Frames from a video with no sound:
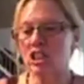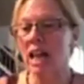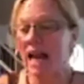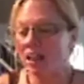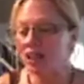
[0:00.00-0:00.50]

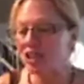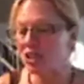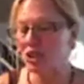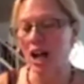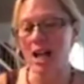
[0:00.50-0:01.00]

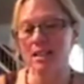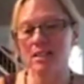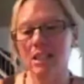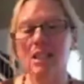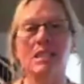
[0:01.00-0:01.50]
challenge you
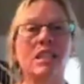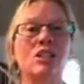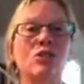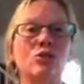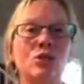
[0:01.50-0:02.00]
guys to
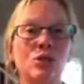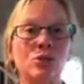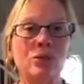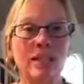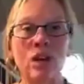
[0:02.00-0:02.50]
continue
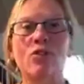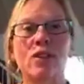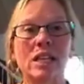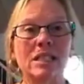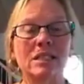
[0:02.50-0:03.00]
to
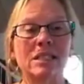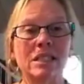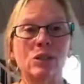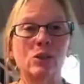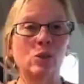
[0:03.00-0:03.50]
delve
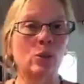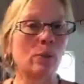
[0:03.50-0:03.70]
into